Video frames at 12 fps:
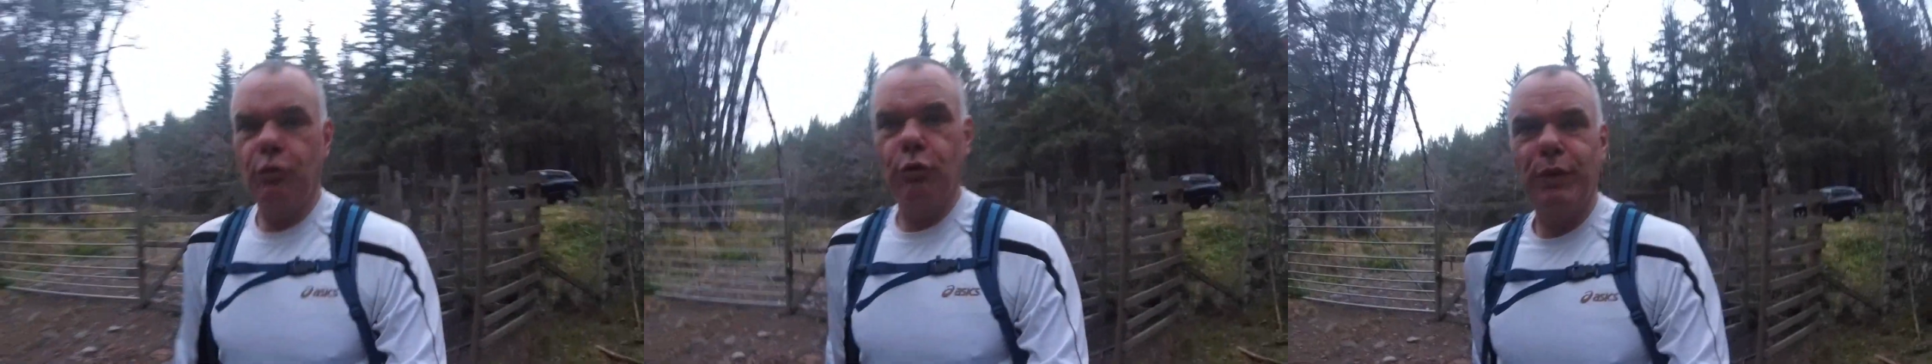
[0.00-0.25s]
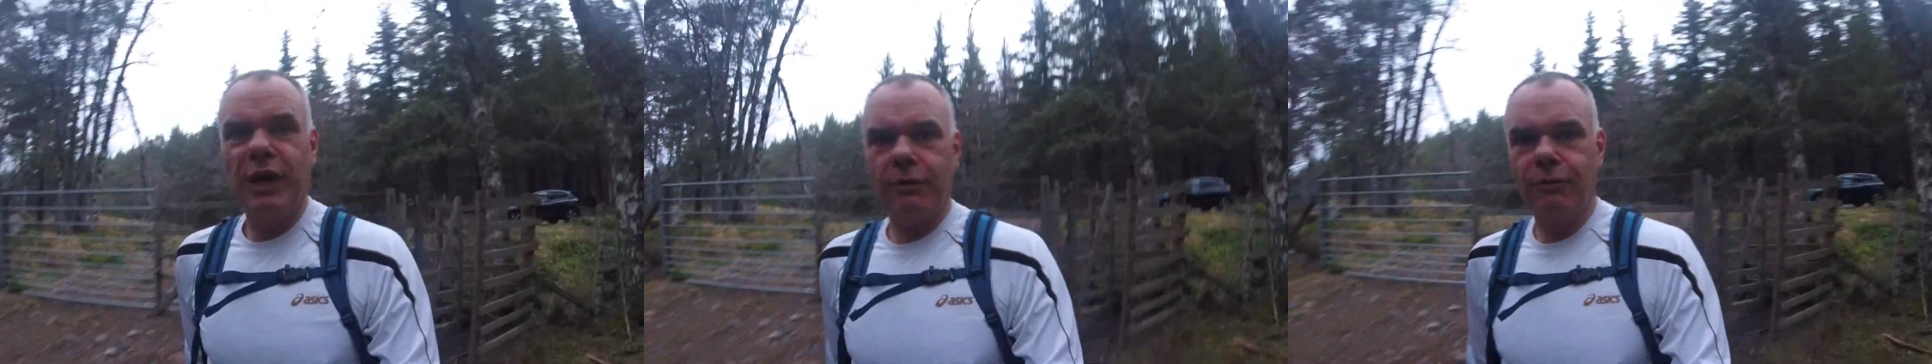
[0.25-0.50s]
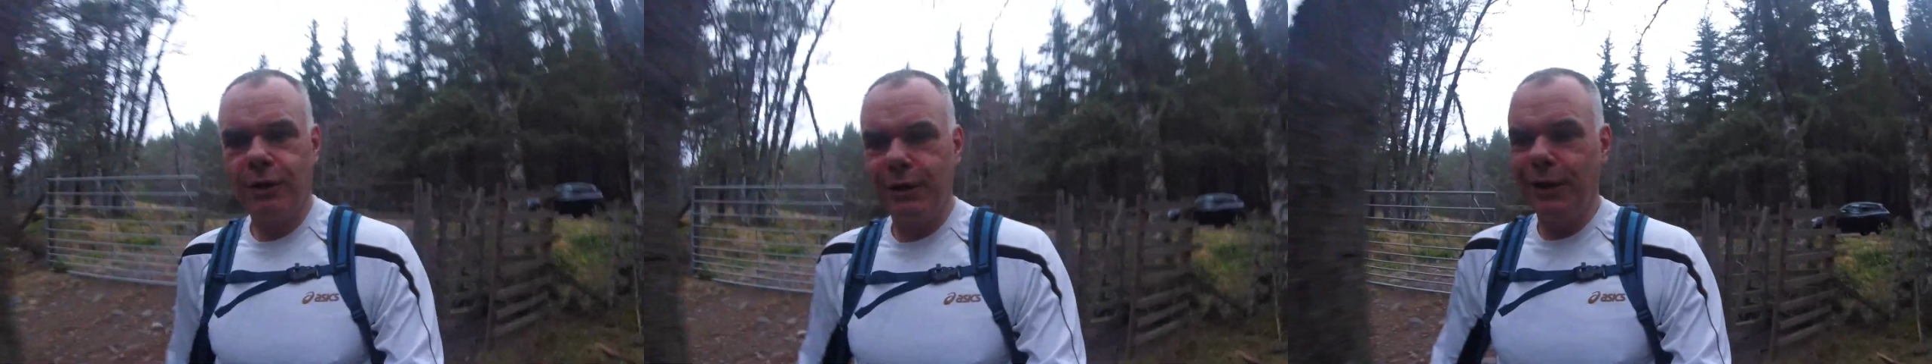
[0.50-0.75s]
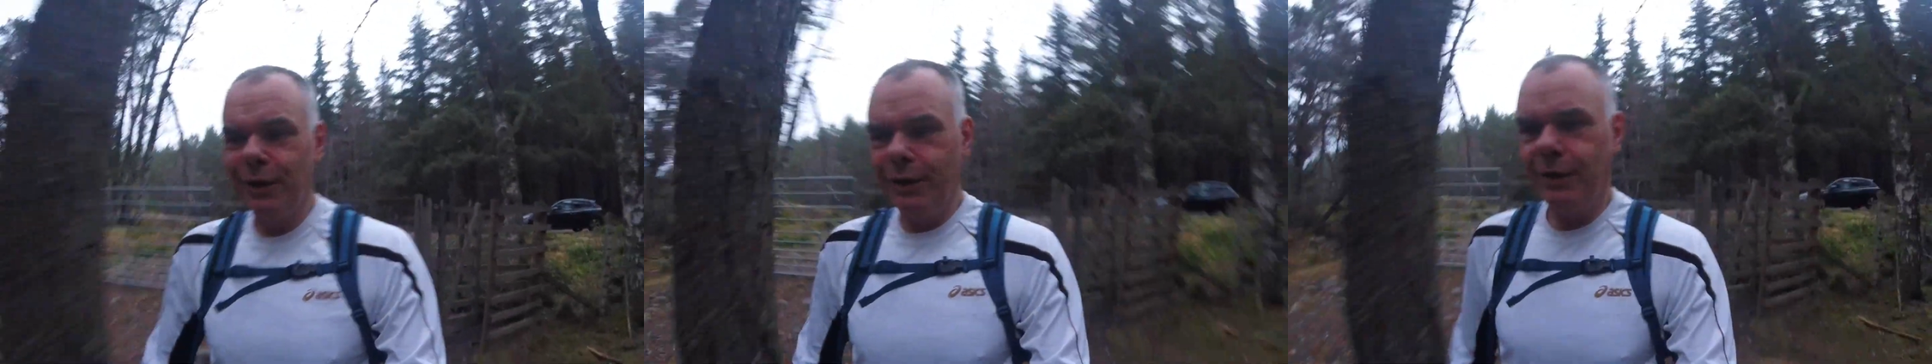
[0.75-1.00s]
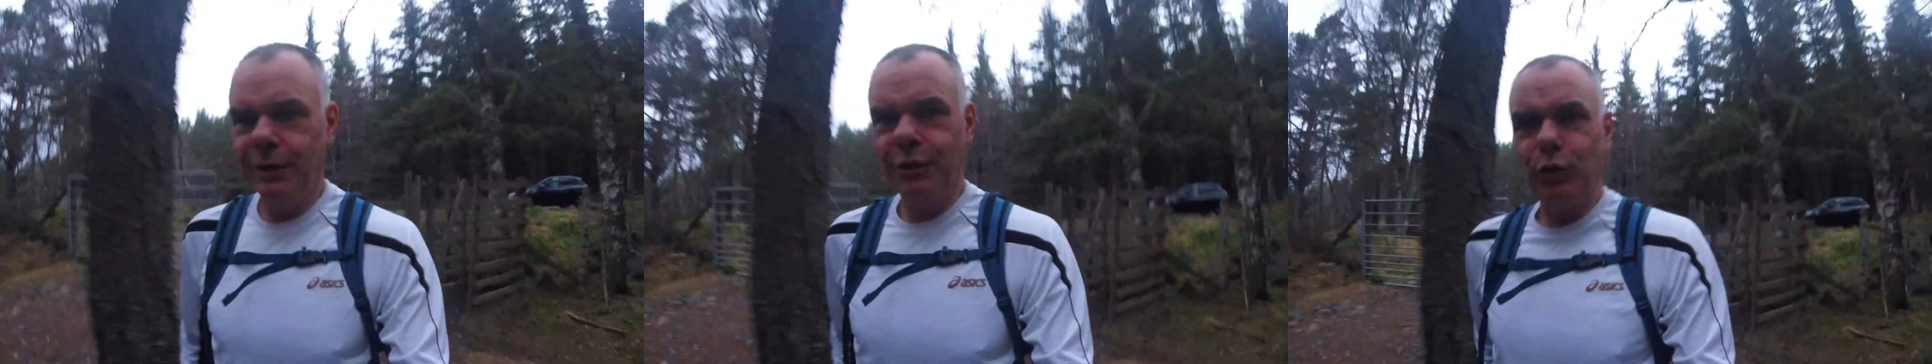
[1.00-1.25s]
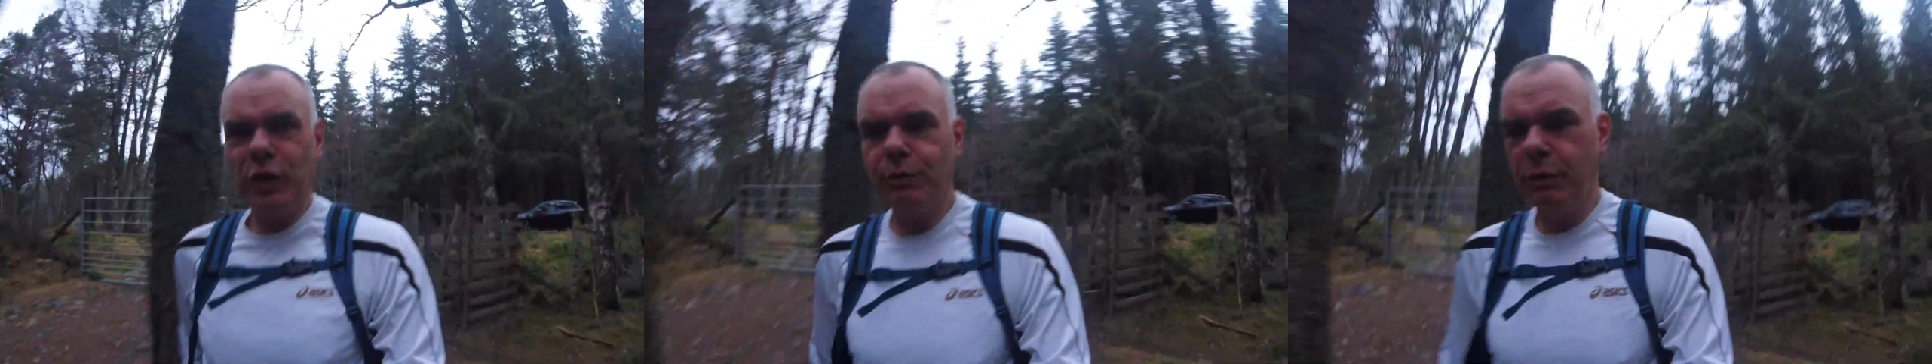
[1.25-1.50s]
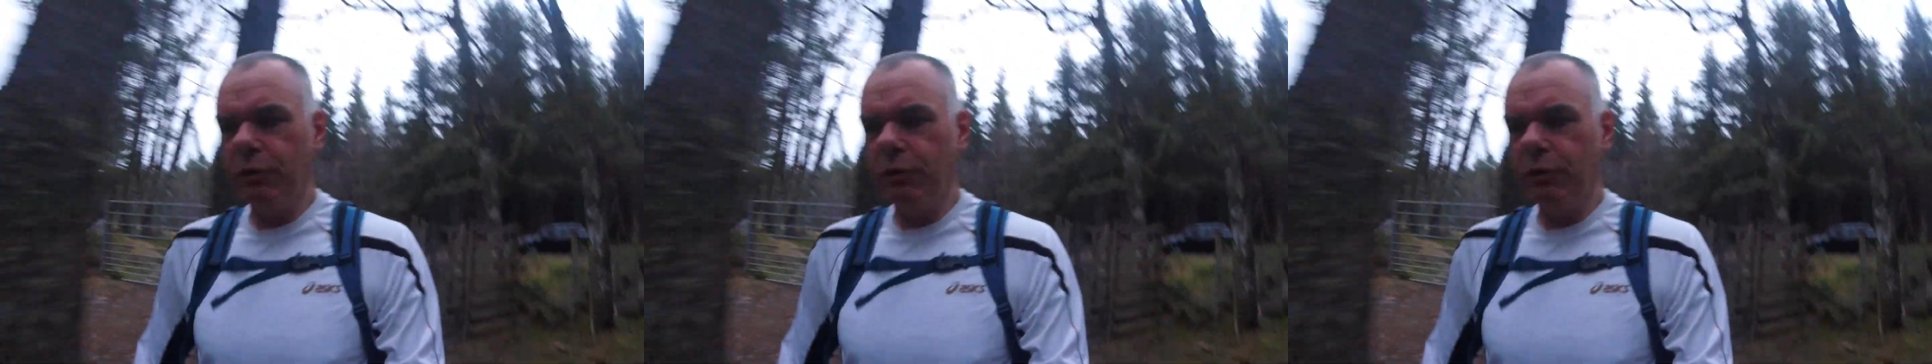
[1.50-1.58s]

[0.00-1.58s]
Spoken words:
I'm going back for it. So wish me